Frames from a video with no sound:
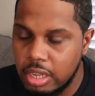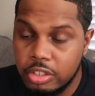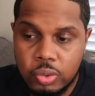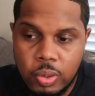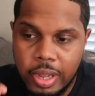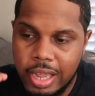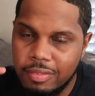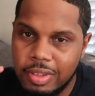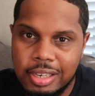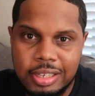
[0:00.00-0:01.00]
you'll
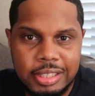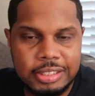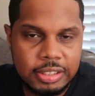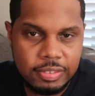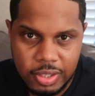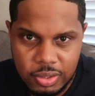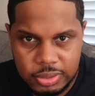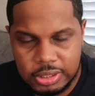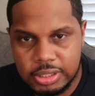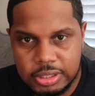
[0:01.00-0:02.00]
have a list of
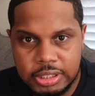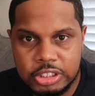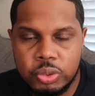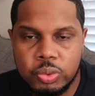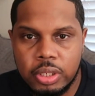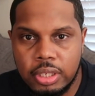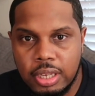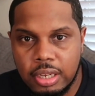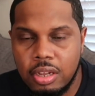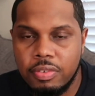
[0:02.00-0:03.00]
those things that you can
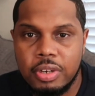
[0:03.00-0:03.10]
knock off.